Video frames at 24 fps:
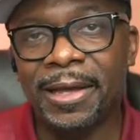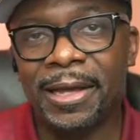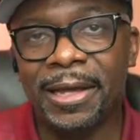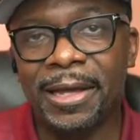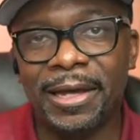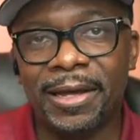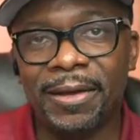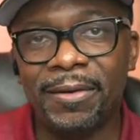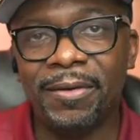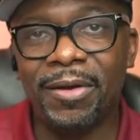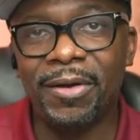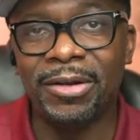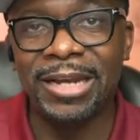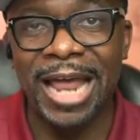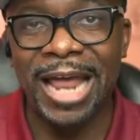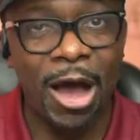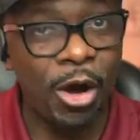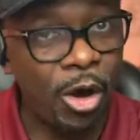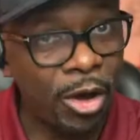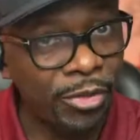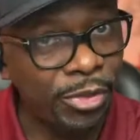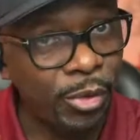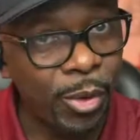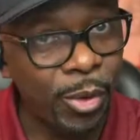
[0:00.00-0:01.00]
Uh,
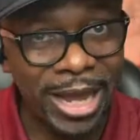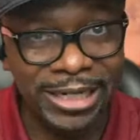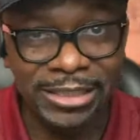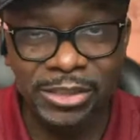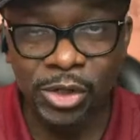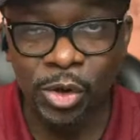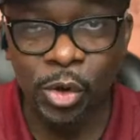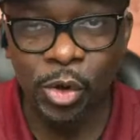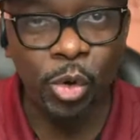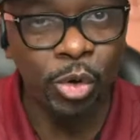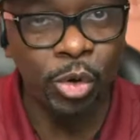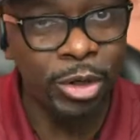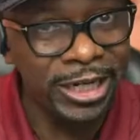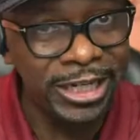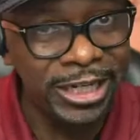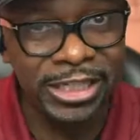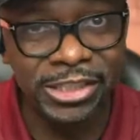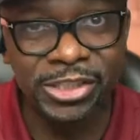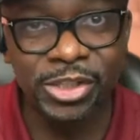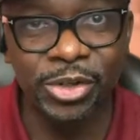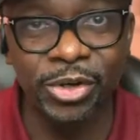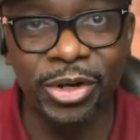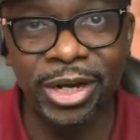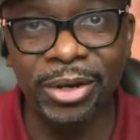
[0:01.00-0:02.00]
now, although I totally
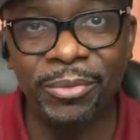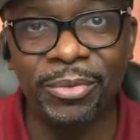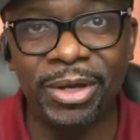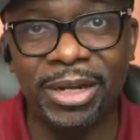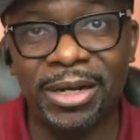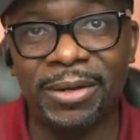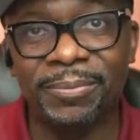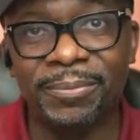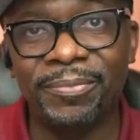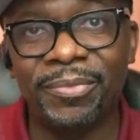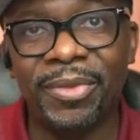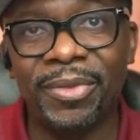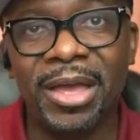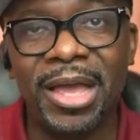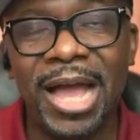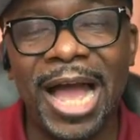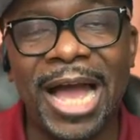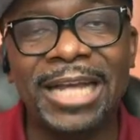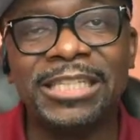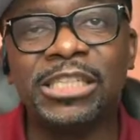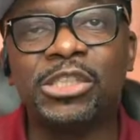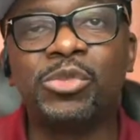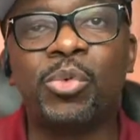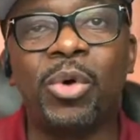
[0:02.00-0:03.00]
disagree with them,
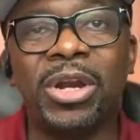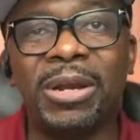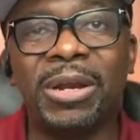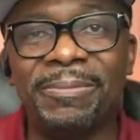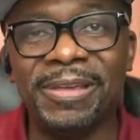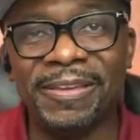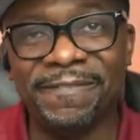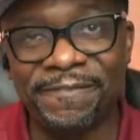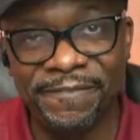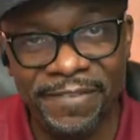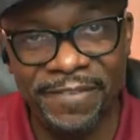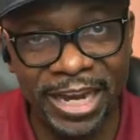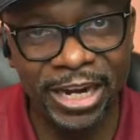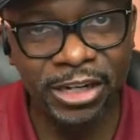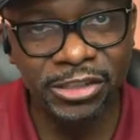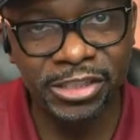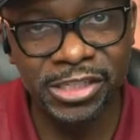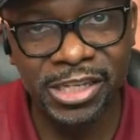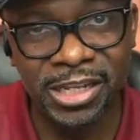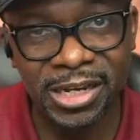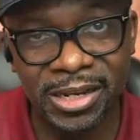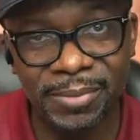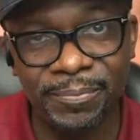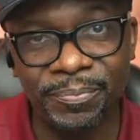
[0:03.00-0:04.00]
I just want to be fair
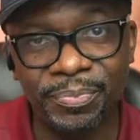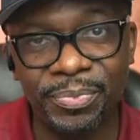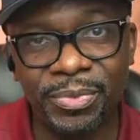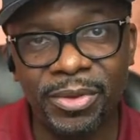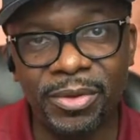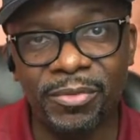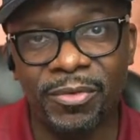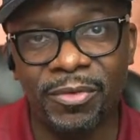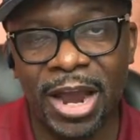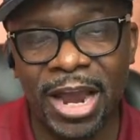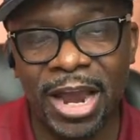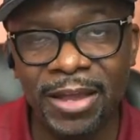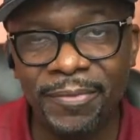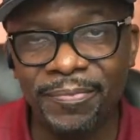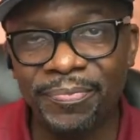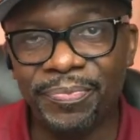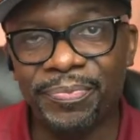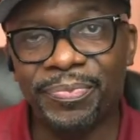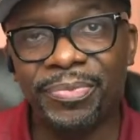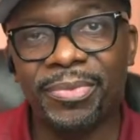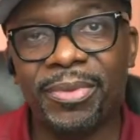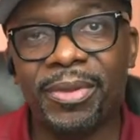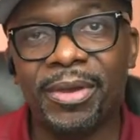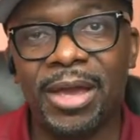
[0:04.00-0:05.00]
to them, right?
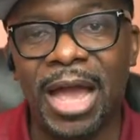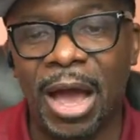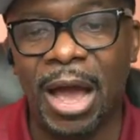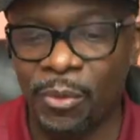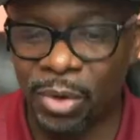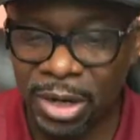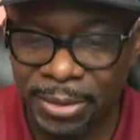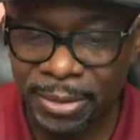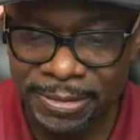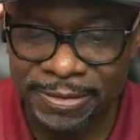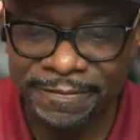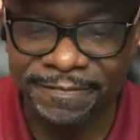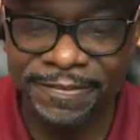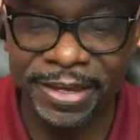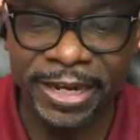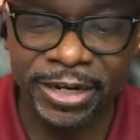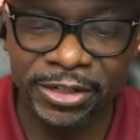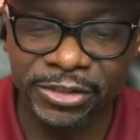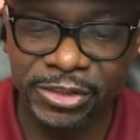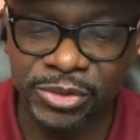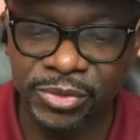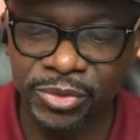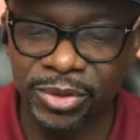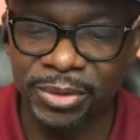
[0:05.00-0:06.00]
I want to be
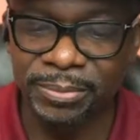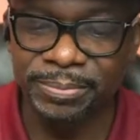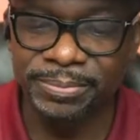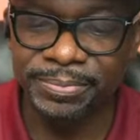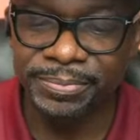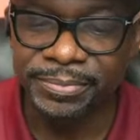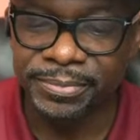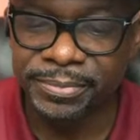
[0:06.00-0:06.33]
fair to them.